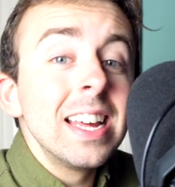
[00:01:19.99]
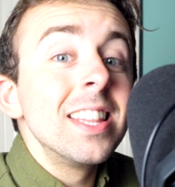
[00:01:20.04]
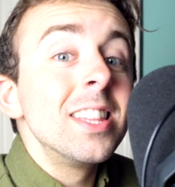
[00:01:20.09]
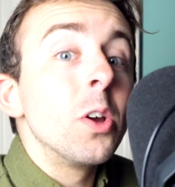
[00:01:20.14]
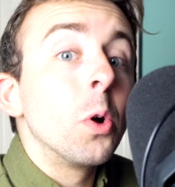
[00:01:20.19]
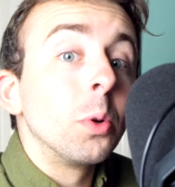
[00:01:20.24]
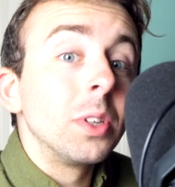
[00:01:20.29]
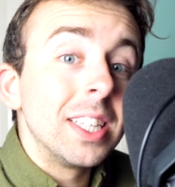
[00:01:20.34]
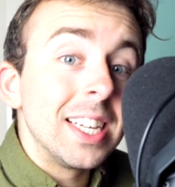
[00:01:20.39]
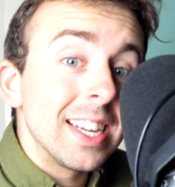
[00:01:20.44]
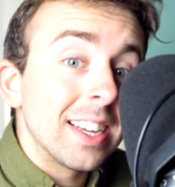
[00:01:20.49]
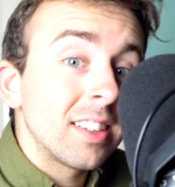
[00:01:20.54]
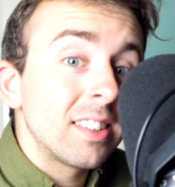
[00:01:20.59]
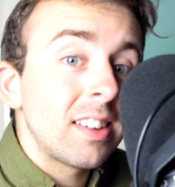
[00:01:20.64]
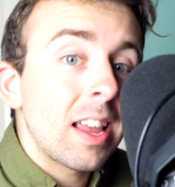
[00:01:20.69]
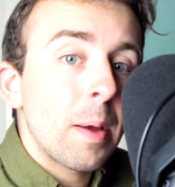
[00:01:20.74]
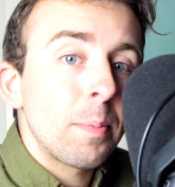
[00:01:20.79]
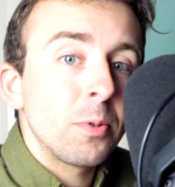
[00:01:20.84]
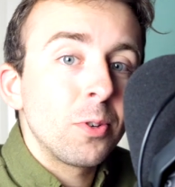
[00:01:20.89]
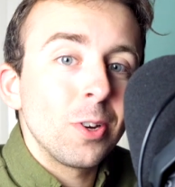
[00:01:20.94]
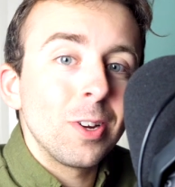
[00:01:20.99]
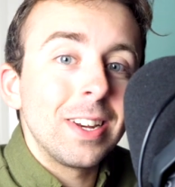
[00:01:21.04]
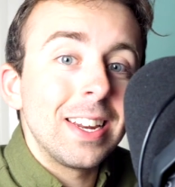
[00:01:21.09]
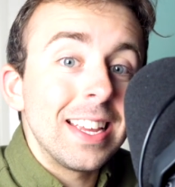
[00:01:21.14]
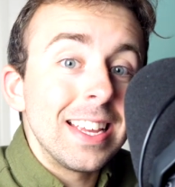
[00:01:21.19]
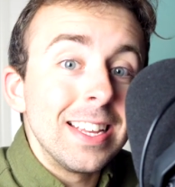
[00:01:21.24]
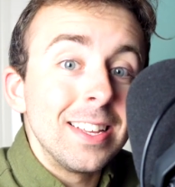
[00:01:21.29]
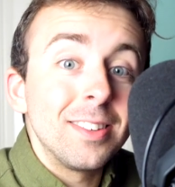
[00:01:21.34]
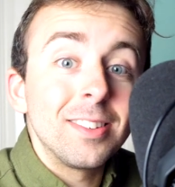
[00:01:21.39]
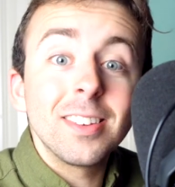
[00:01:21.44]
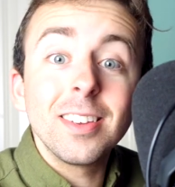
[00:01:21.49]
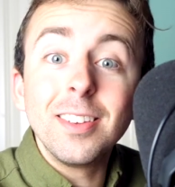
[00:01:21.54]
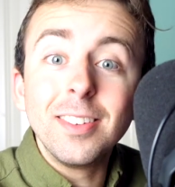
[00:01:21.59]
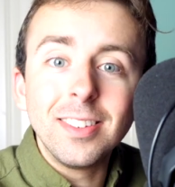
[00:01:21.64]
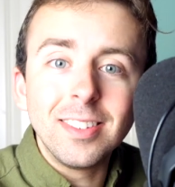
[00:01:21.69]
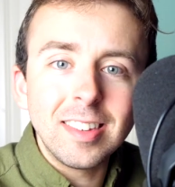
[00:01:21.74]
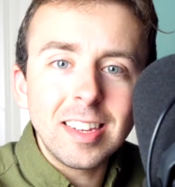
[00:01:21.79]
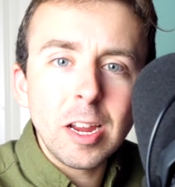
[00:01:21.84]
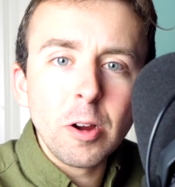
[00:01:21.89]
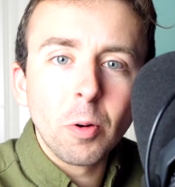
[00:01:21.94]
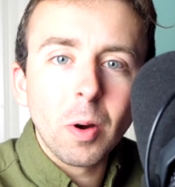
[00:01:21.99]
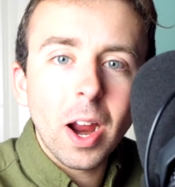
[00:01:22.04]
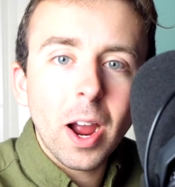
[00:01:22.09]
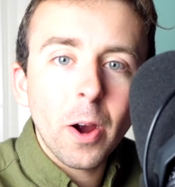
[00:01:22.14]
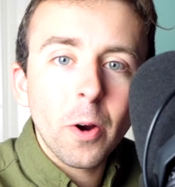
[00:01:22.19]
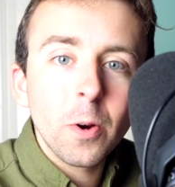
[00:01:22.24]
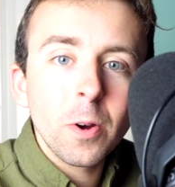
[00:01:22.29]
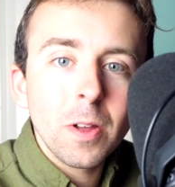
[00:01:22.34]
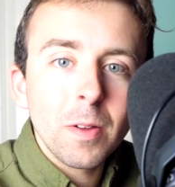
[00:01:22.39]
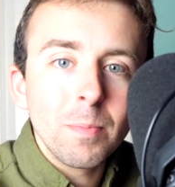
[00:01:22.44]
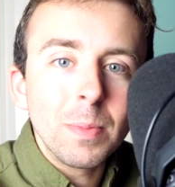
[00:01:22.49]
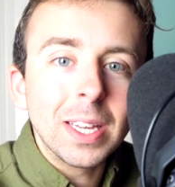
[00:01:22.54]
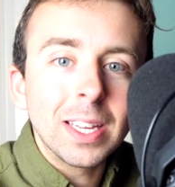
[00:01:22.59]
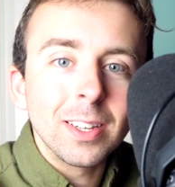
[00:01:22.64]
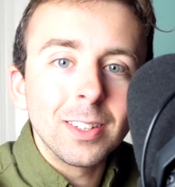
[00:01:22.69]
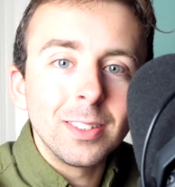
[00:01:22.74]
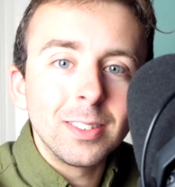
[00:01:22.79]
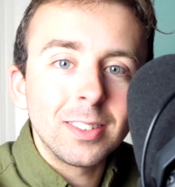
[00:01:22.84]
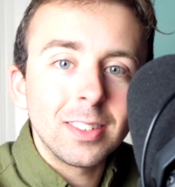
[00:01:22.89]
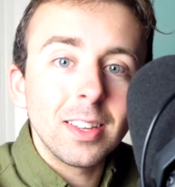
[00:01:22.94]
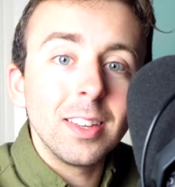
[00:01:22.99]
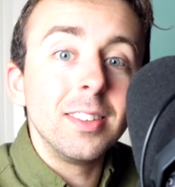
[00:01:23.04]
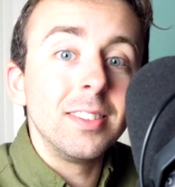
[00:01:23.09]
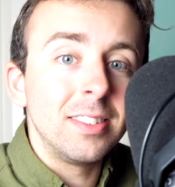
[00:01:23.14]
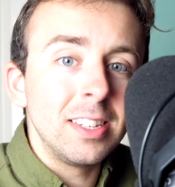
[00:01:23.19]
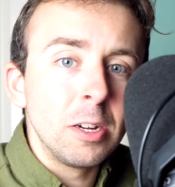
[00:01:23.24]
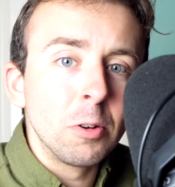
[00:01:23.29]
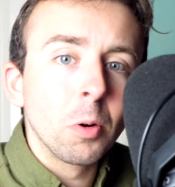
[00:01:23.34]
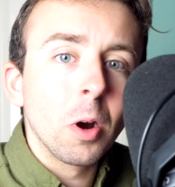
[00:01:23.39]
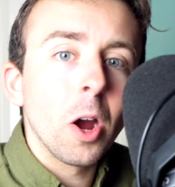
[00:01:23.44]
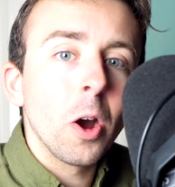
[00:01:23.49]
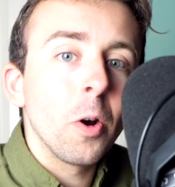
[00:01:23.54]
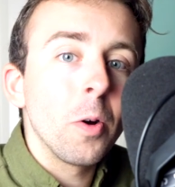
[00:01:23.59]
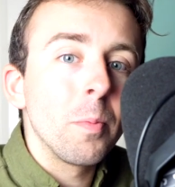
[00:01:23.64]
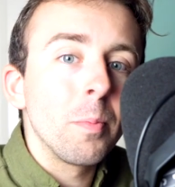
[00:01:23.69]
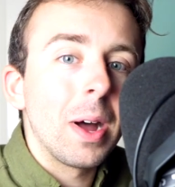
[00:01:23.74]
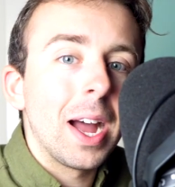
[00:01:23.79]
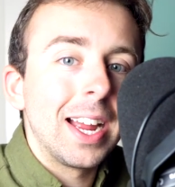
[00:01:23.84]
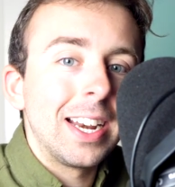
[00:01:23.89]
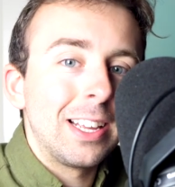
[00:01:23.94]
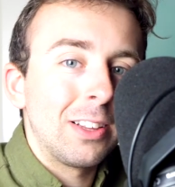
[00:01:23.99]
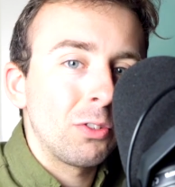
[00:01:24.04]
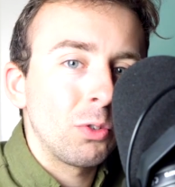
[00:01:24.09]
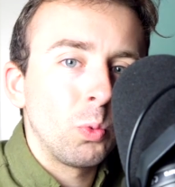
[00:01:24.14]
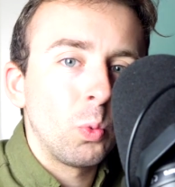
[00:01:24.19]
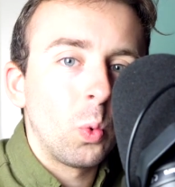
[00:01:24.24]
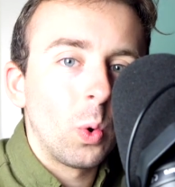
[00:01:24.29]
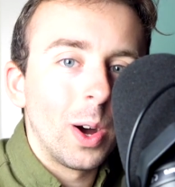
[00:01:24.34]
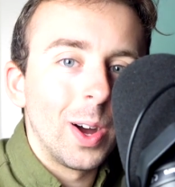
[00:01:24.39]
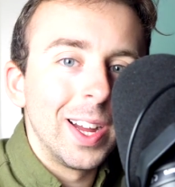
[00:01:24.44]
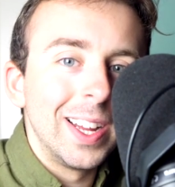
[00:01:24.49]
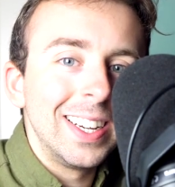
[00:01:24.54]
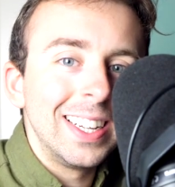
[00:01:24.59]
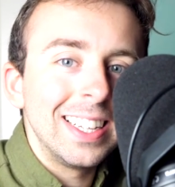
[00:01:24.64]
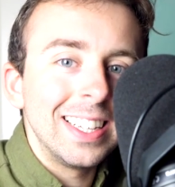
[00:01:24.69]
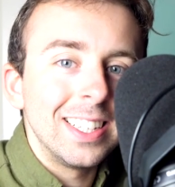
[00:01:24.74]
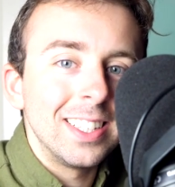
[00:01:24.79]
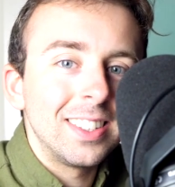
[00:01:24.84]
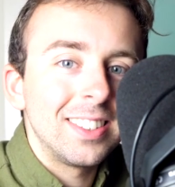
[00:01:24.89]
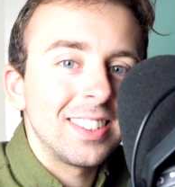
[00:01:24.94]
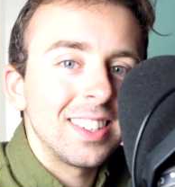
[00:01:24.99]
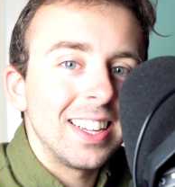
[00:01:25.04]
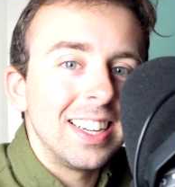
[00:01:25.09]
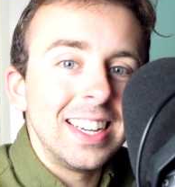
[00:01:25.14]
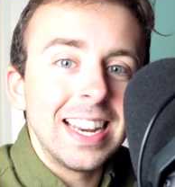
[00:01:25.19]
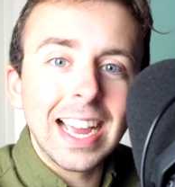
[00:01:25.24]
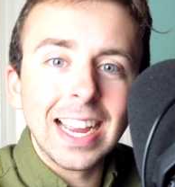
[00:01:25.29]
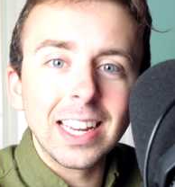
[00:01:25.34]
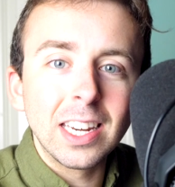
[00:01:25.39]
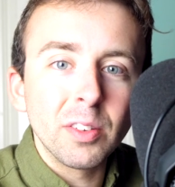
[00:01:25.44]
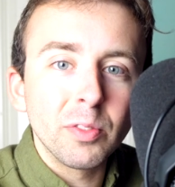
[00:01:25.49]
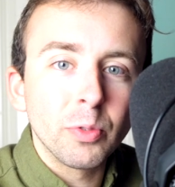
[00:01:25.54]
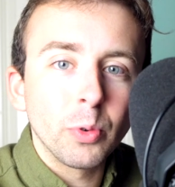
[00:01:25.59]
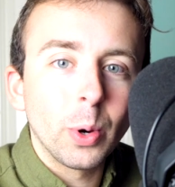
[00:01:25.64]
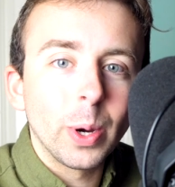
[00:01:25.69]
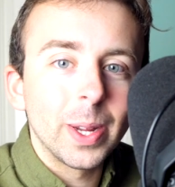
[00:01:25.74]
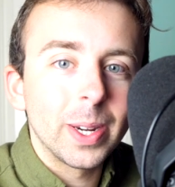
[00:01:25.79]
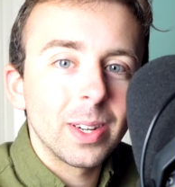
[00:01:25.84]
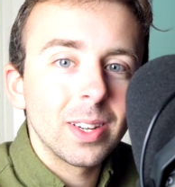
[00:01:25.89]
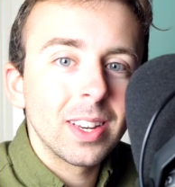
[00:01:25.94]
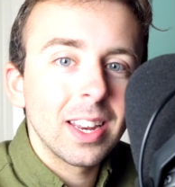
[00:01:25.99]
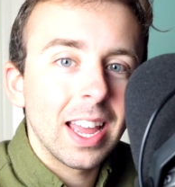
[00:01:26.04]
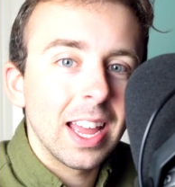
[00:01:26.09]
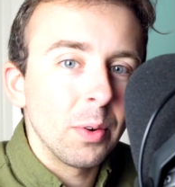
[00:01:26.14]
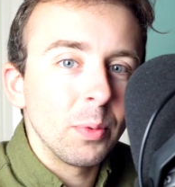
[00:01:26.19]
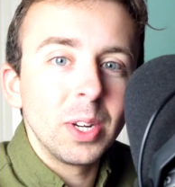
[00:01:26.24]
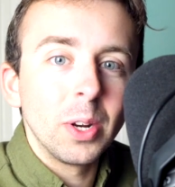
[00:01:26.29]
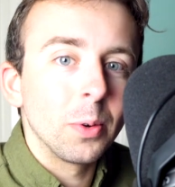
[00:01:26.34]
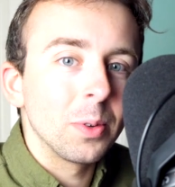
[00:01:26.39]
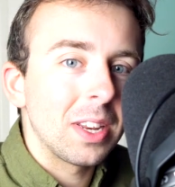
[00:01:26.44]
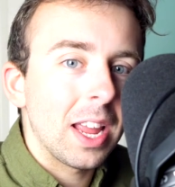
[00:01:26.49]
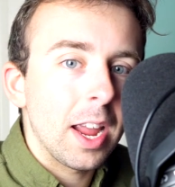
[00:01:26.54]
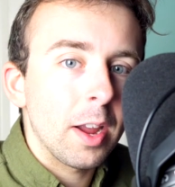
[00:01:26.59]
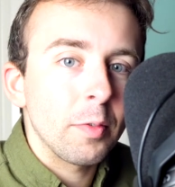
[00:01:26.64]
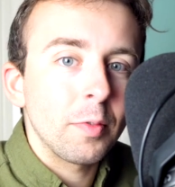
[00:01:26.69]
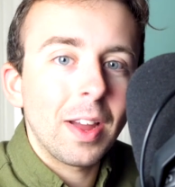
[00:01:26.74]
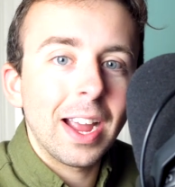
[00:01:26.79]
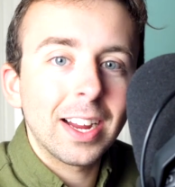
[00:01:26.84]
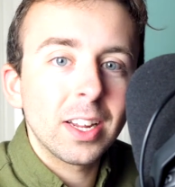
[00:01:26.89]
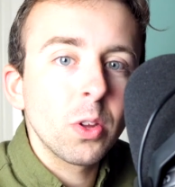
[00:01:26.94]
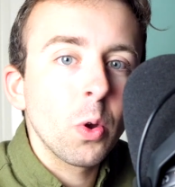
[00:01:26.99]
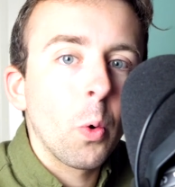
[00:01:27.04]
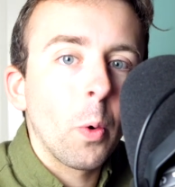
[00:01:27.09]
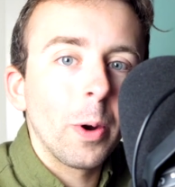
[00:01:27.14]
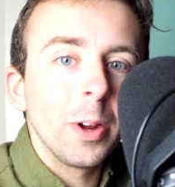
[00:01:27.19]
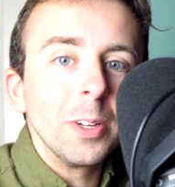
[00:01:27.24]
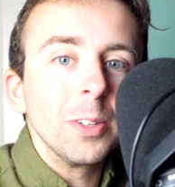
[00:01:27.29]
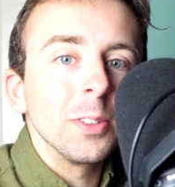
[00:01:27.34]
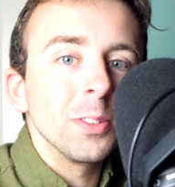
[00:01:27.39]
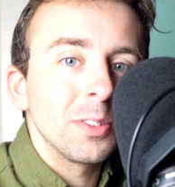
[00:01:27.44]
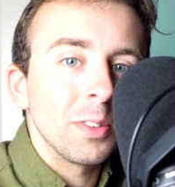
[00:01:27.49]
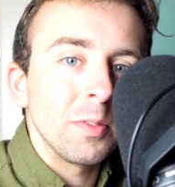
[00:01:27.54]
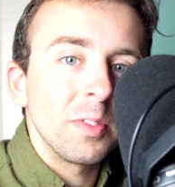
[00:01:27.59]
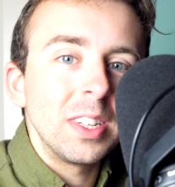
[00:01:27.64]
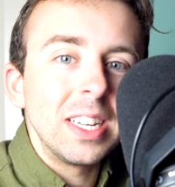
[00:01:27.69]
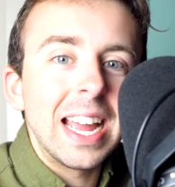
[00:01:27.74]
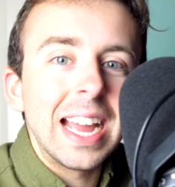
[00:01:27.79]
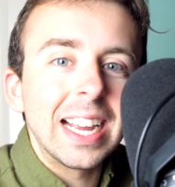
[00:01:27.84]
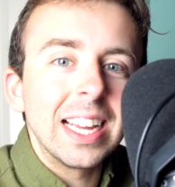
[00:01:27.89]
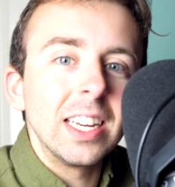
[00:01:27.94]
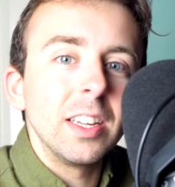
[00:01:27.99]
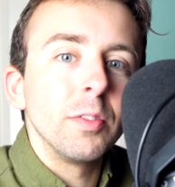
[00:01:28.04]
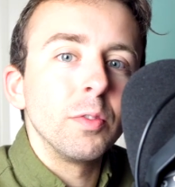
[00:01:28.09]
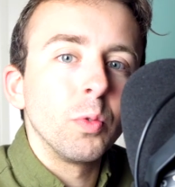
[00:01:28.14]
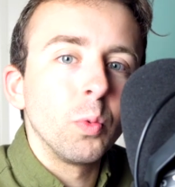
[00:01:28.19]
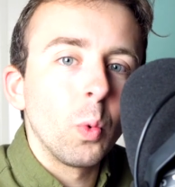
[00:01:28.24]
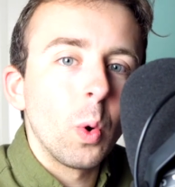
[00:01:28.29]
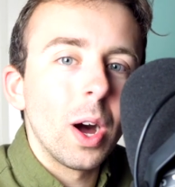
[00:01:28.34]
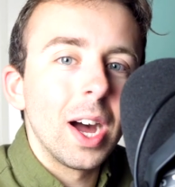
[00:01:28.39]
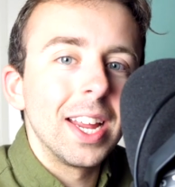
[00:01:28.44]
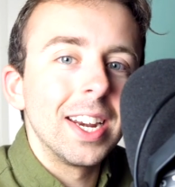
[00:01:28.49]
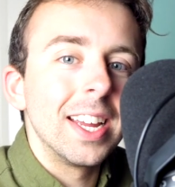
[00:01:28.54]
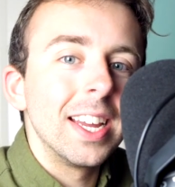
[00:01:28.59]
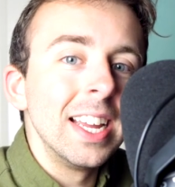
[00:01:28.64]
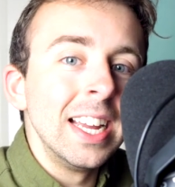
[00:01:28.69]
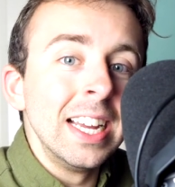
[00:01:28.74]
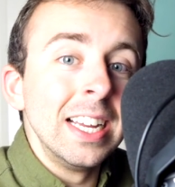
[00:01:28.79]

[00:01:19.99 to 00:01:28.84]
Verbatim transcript: The only exception is zero, because zero minus one is negative one, and we don't take factorials of negative one.